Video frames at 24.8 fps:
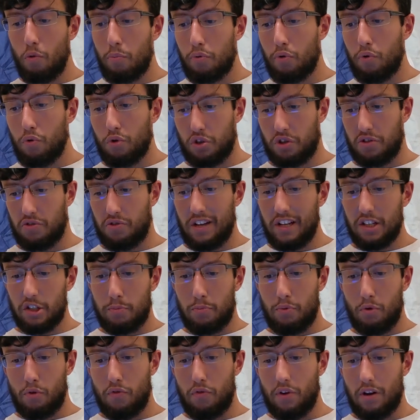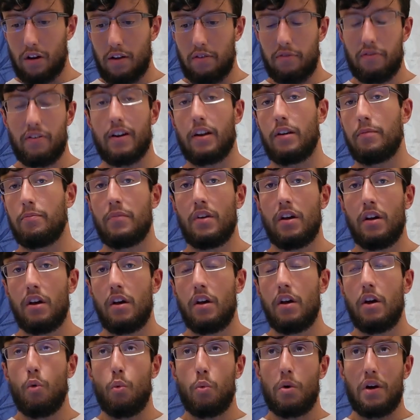approach. That's perfectly fine.
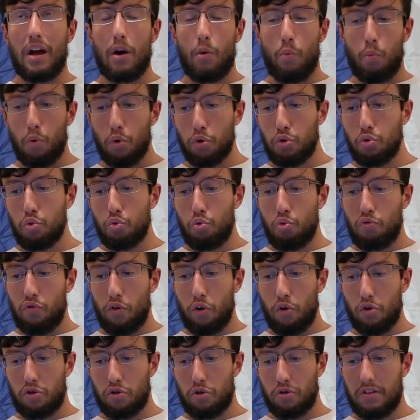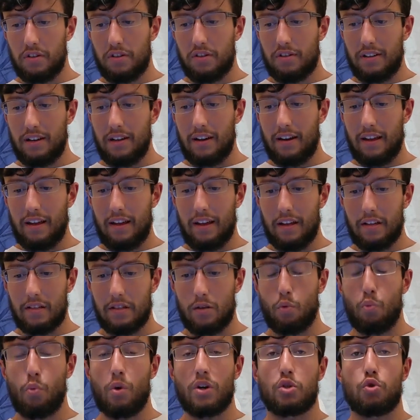What I want you to focus on instead is
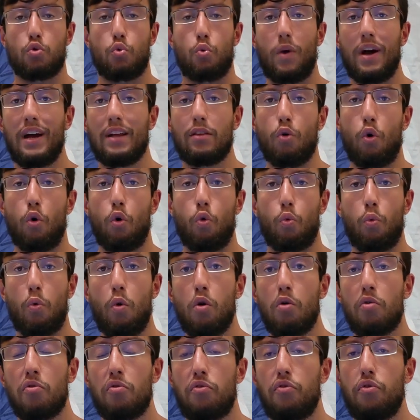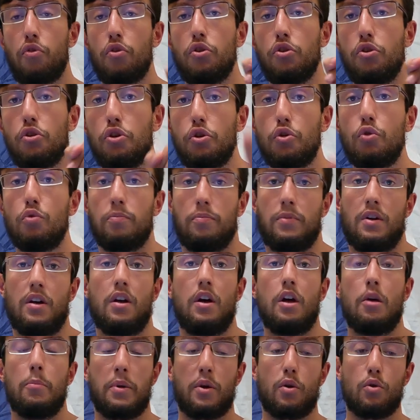what's right or wrong for you.
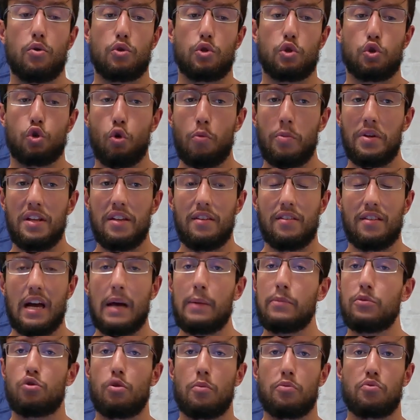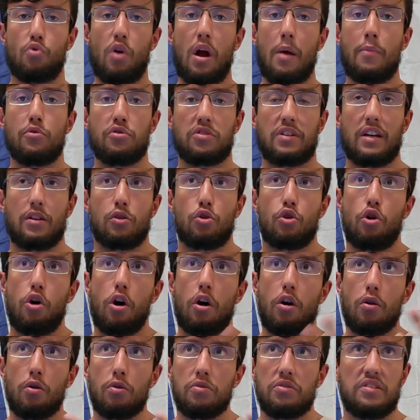Because so many times subscribers get
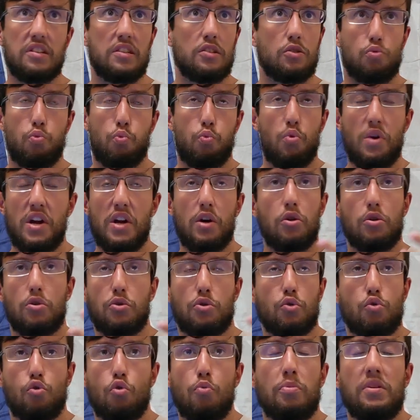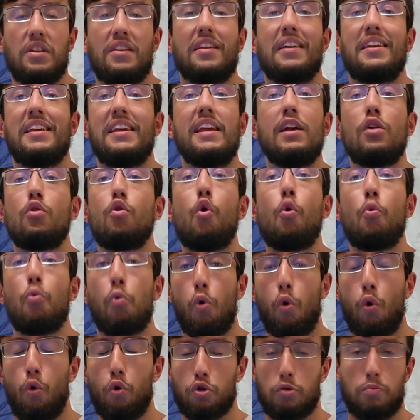caught on these weird, stupid ego
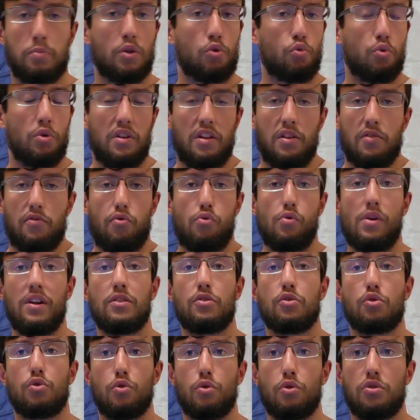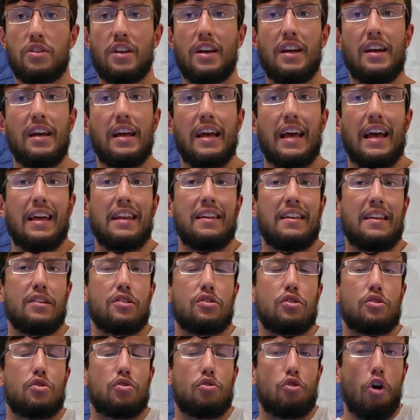wars between influencers and they
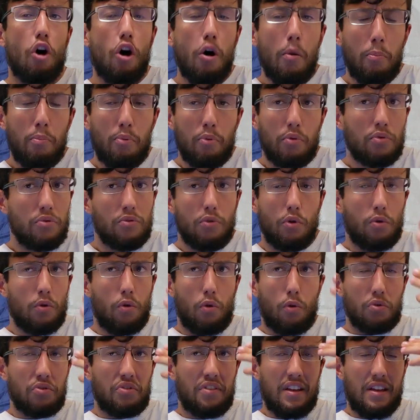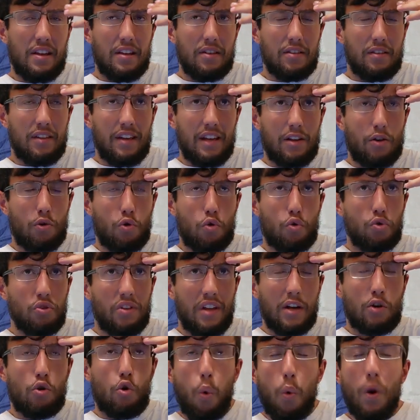stop or they, they,
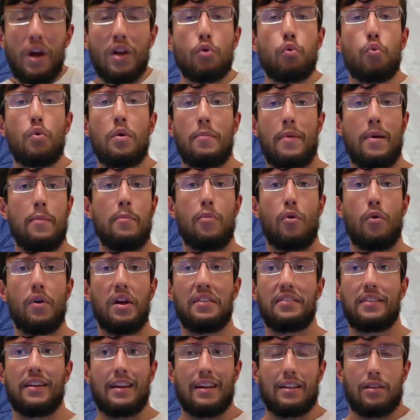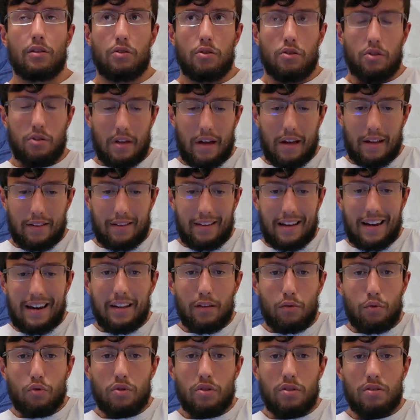they quit remembering that at, that
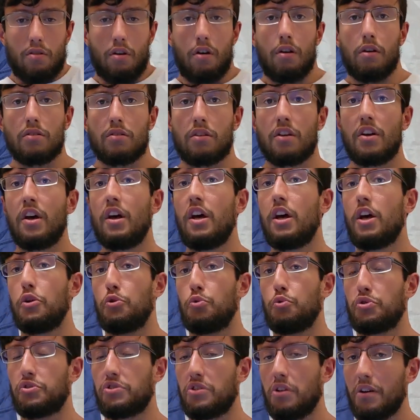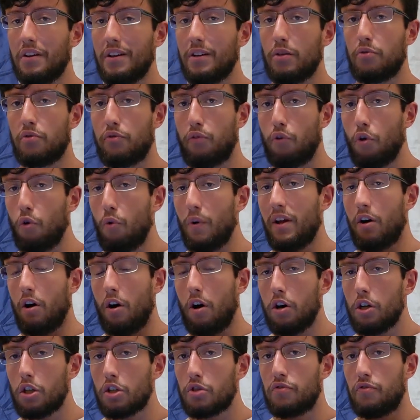at the start, you started following
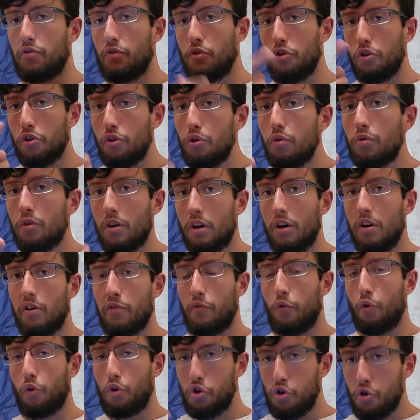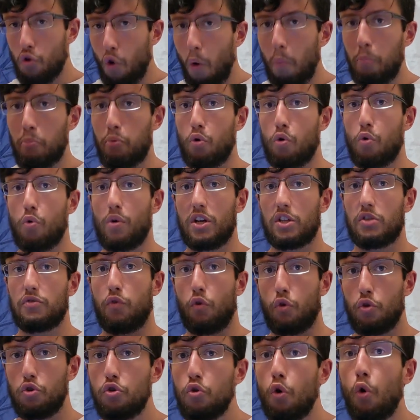us for you for your progress,
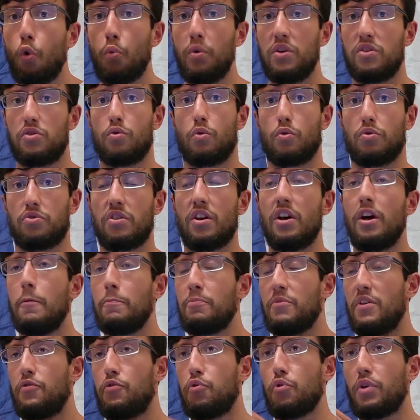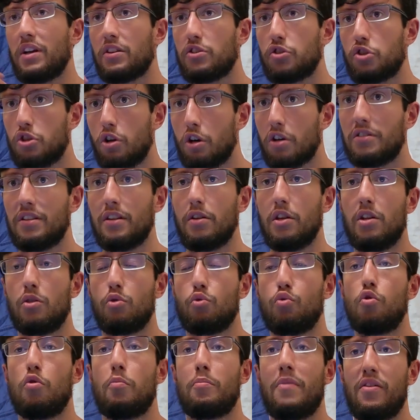for your results. If you get sucked in
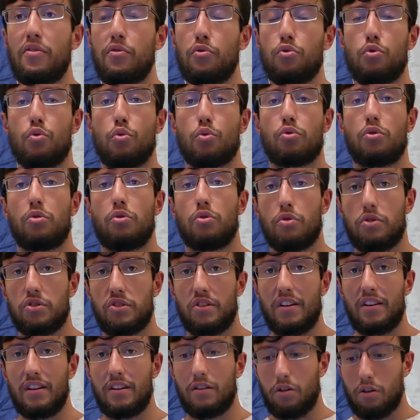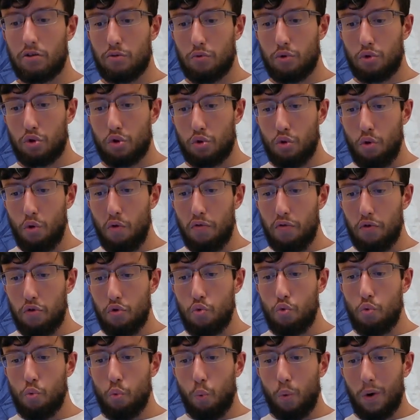into a method you don't understand and doesn't serve
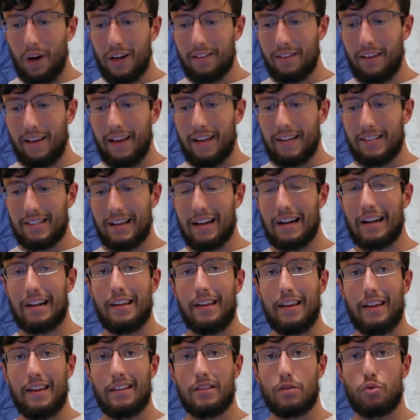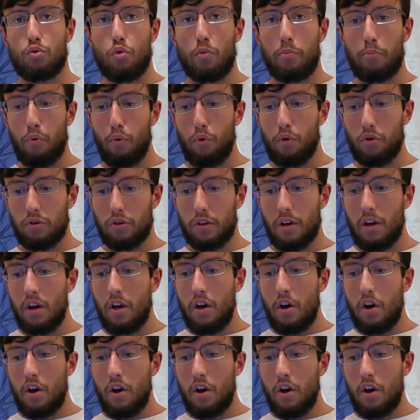you, what exactly is the point?